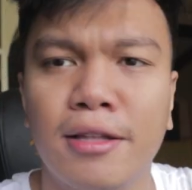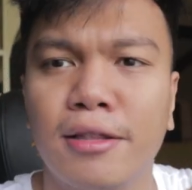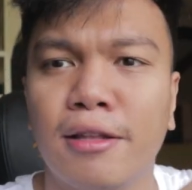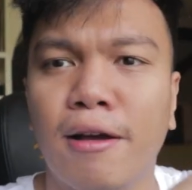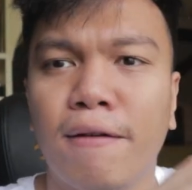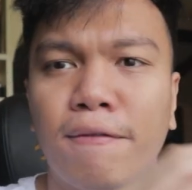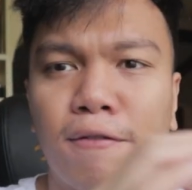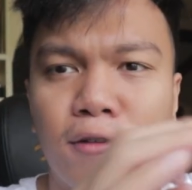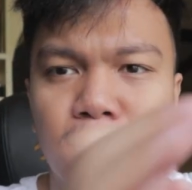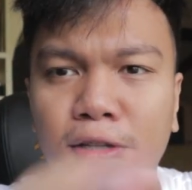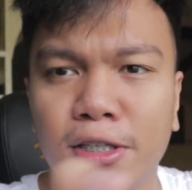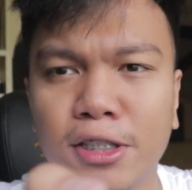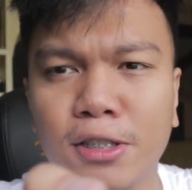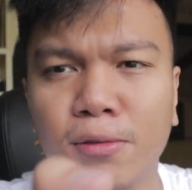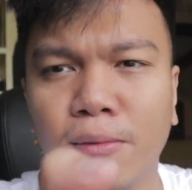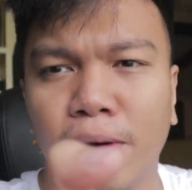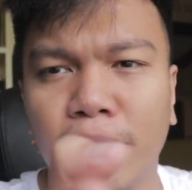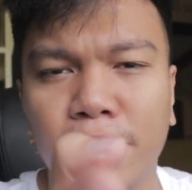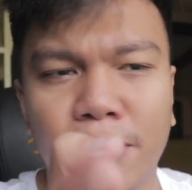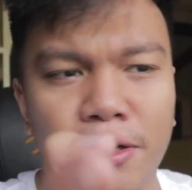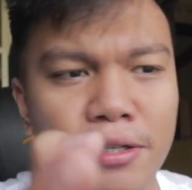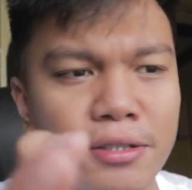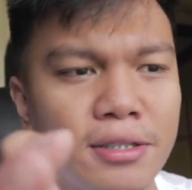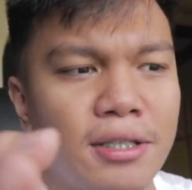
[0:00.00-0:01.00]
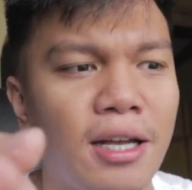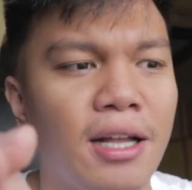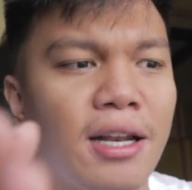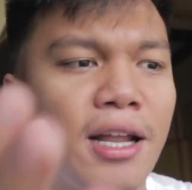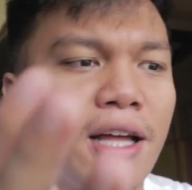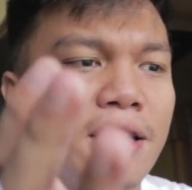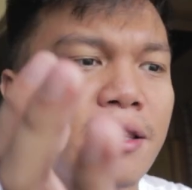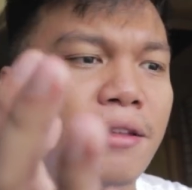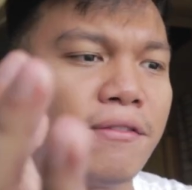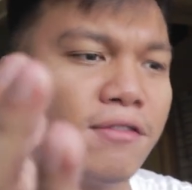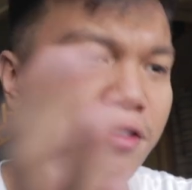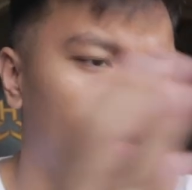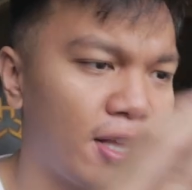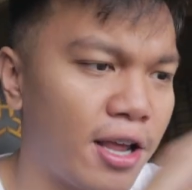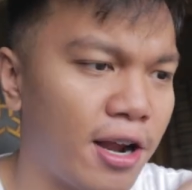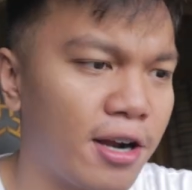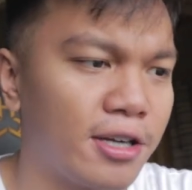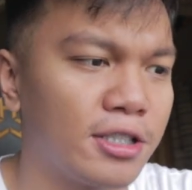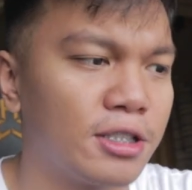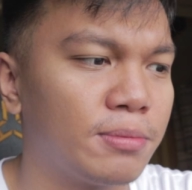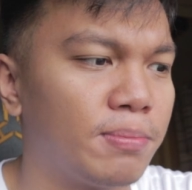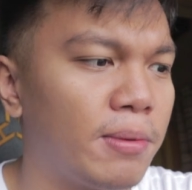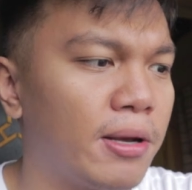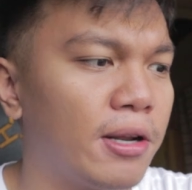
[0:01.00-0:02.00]
Now for this one, there's a lot of
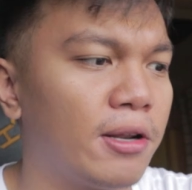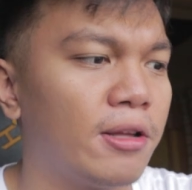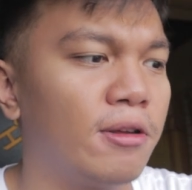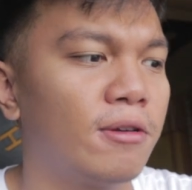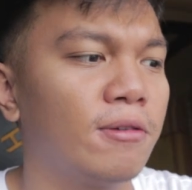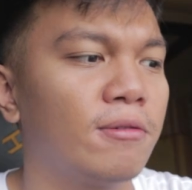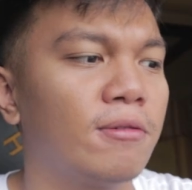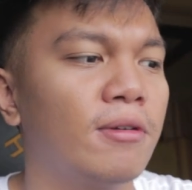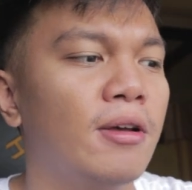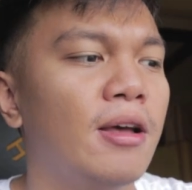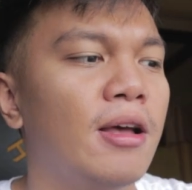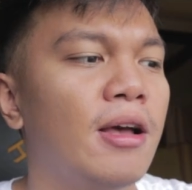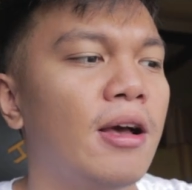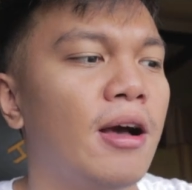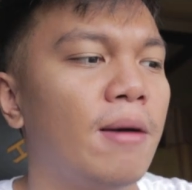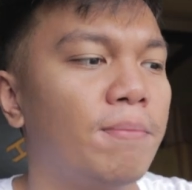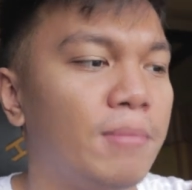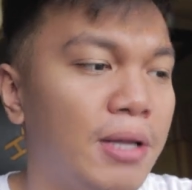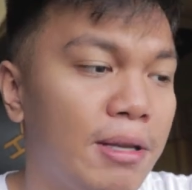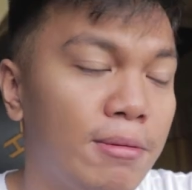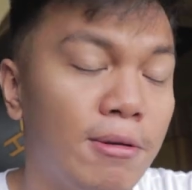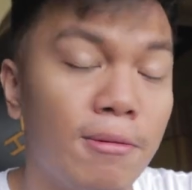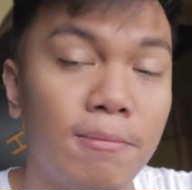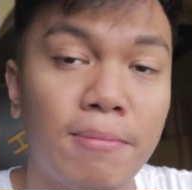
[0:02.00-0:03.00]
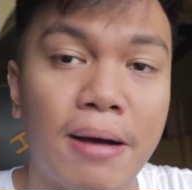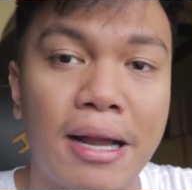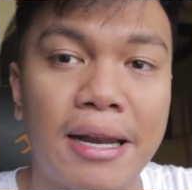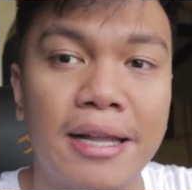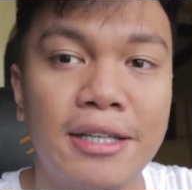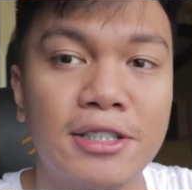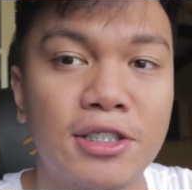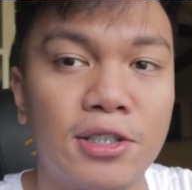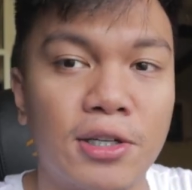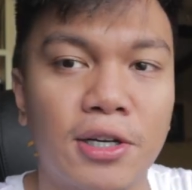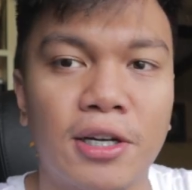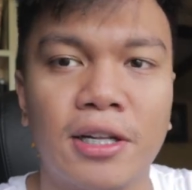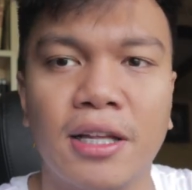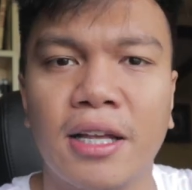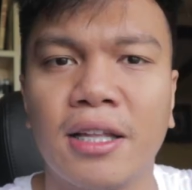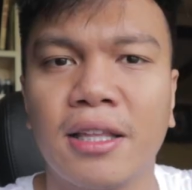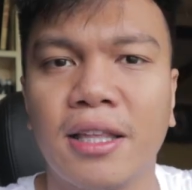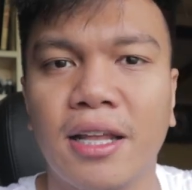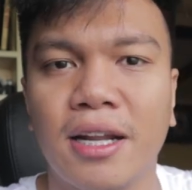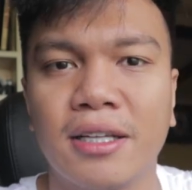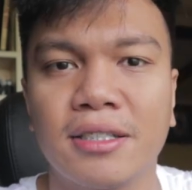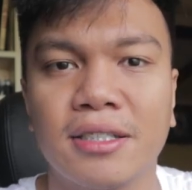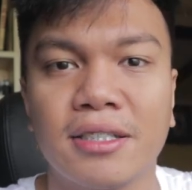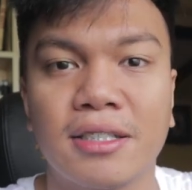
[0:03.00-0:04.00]
tiers, pero yung minimum balance to earn
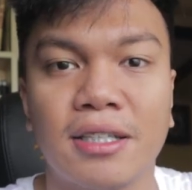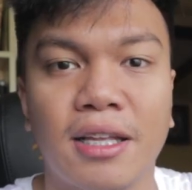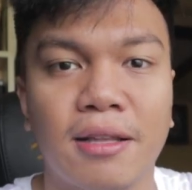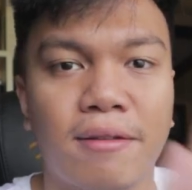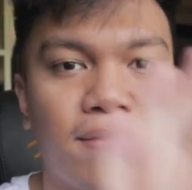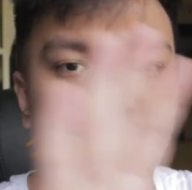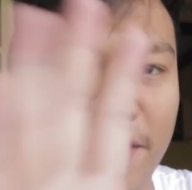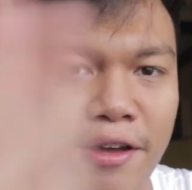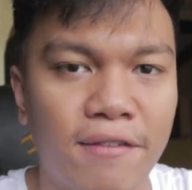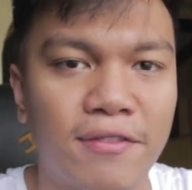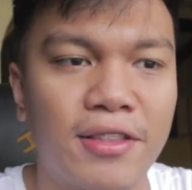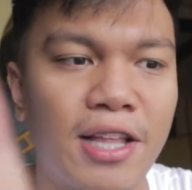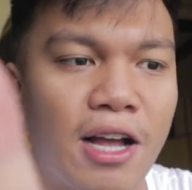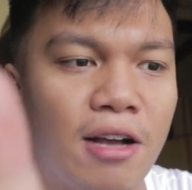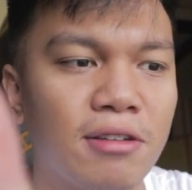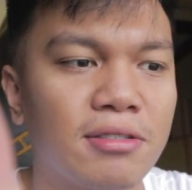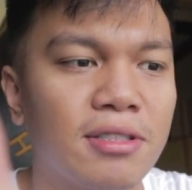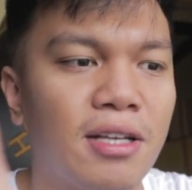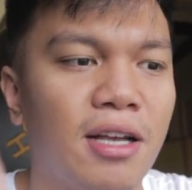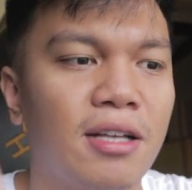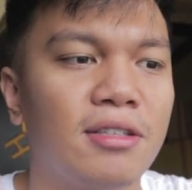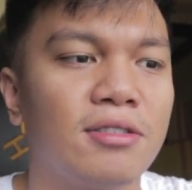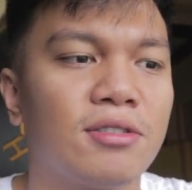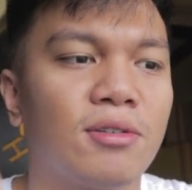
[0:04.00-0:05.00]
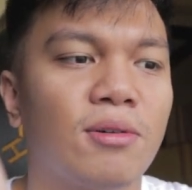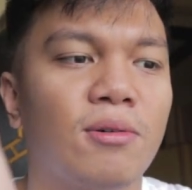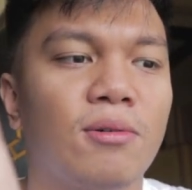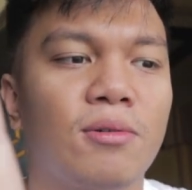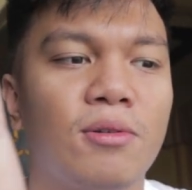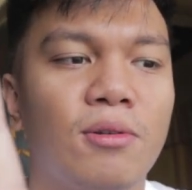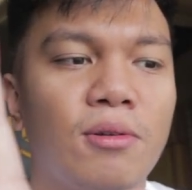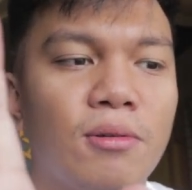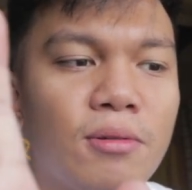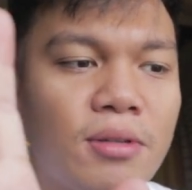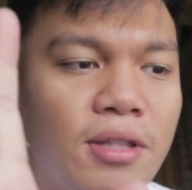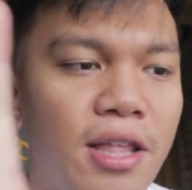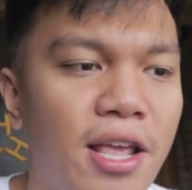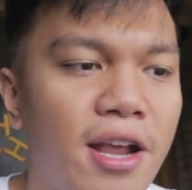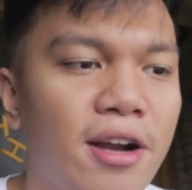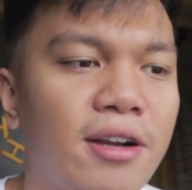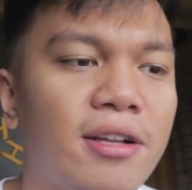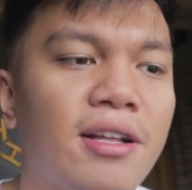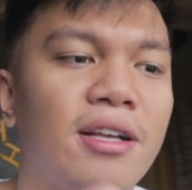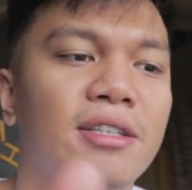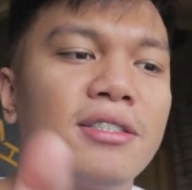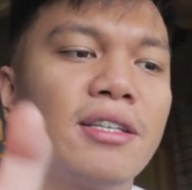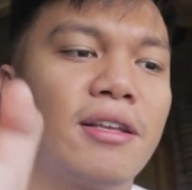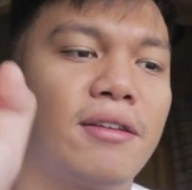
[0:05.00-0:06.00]
interest is at 5,000. So yung
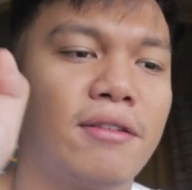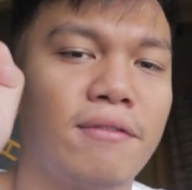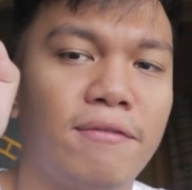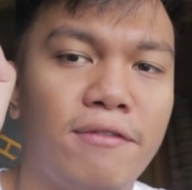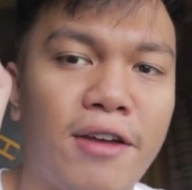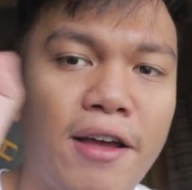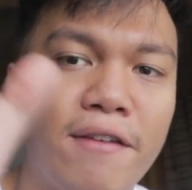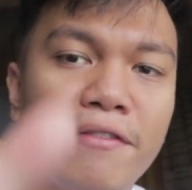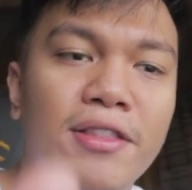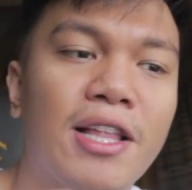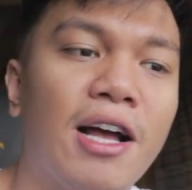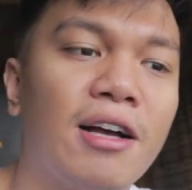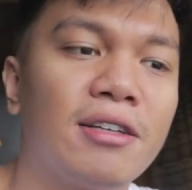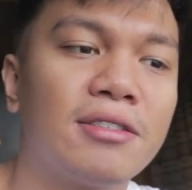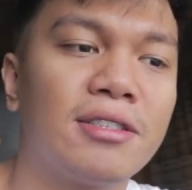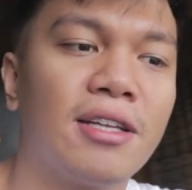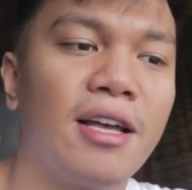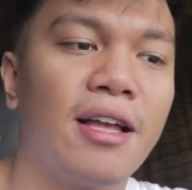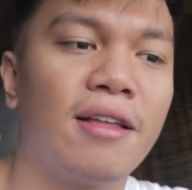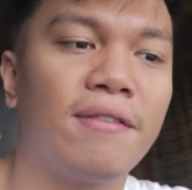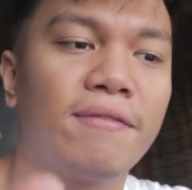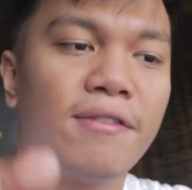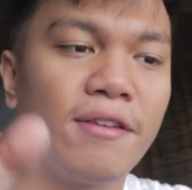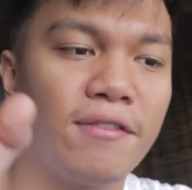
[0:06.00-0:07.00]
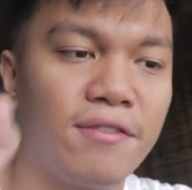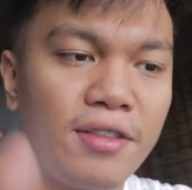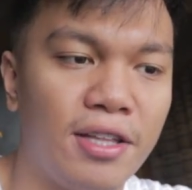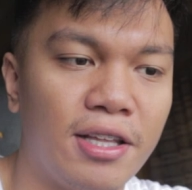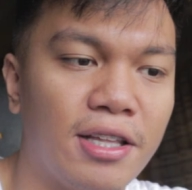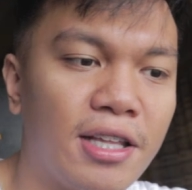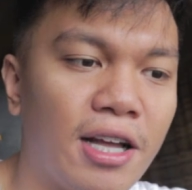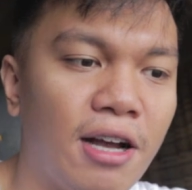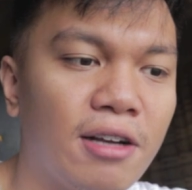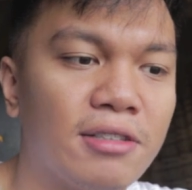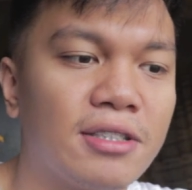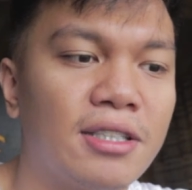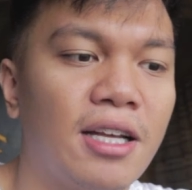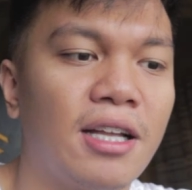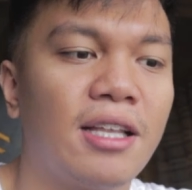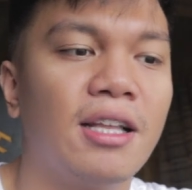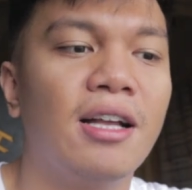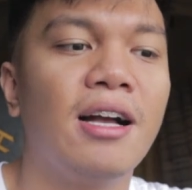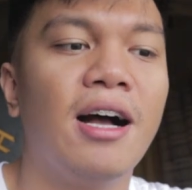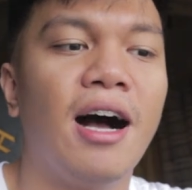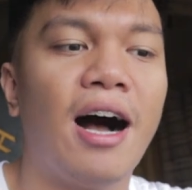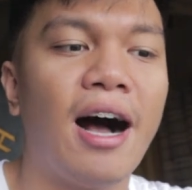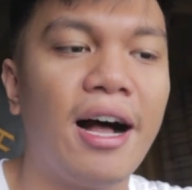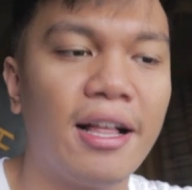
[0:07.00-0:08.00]
tier niya is at 5,000,
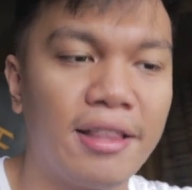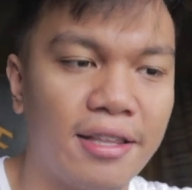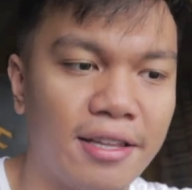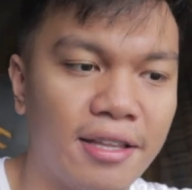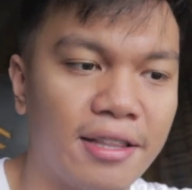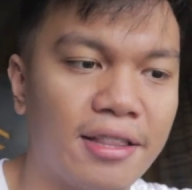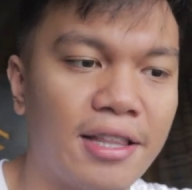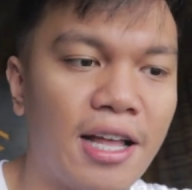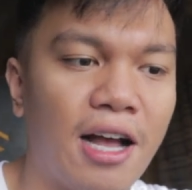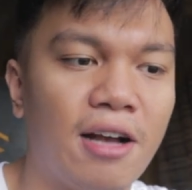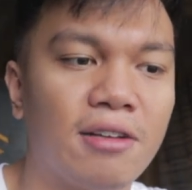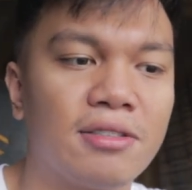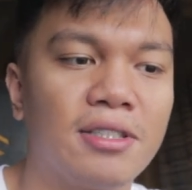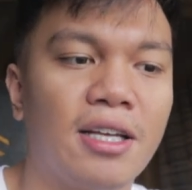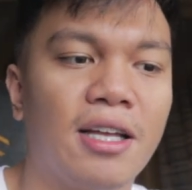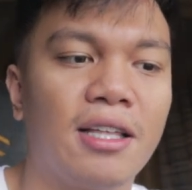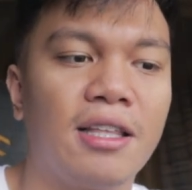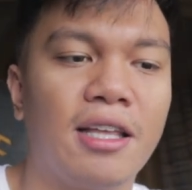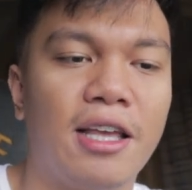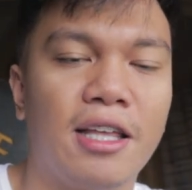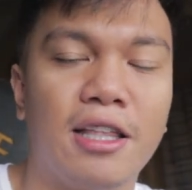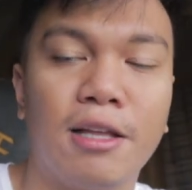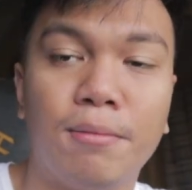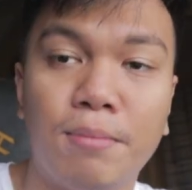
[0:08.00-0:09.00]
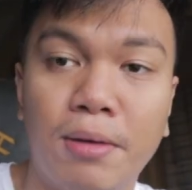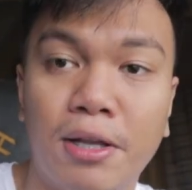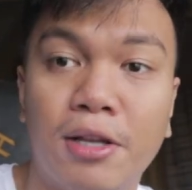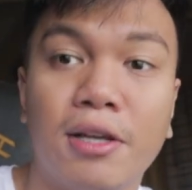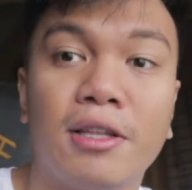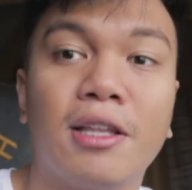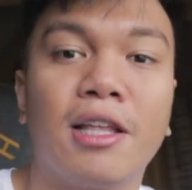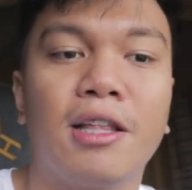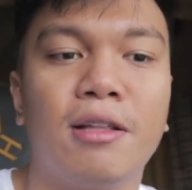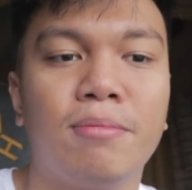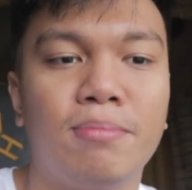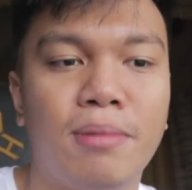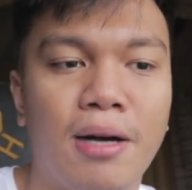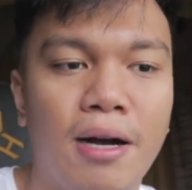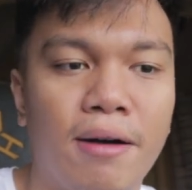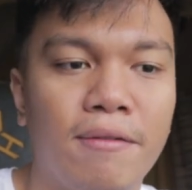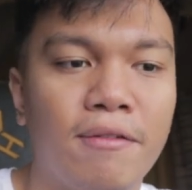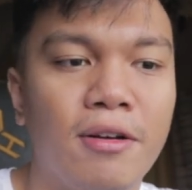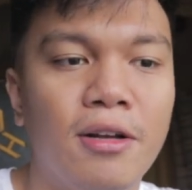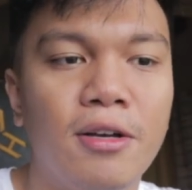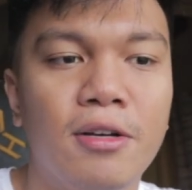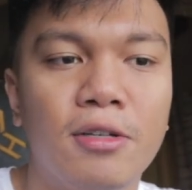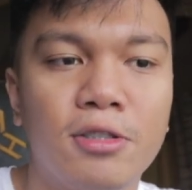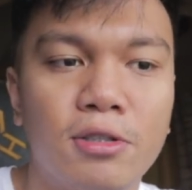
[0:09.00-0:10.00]
50,000, 100,000, and a million and
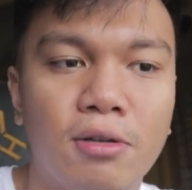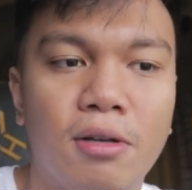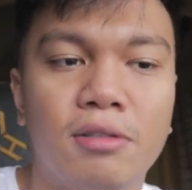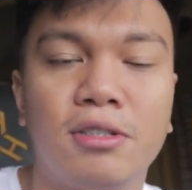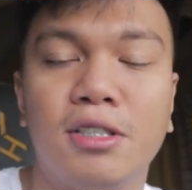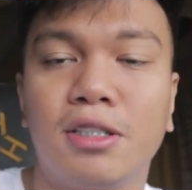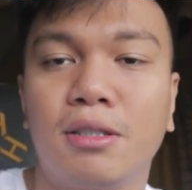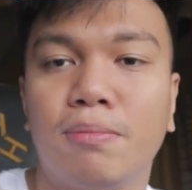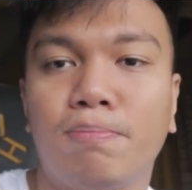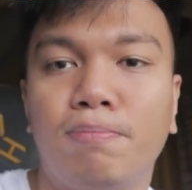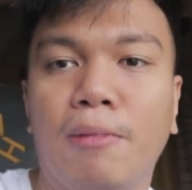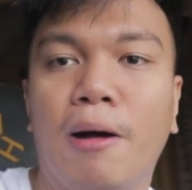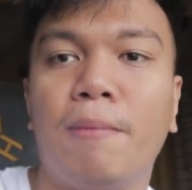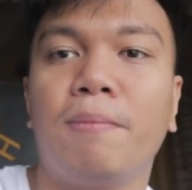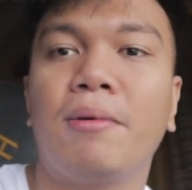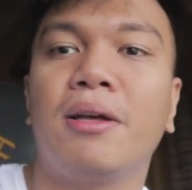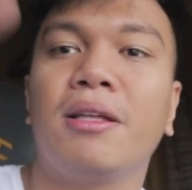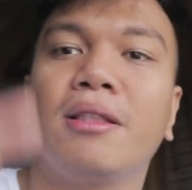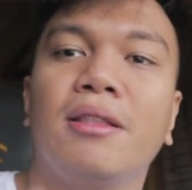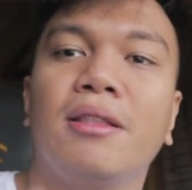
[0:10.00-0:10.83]
above. So I'll just pop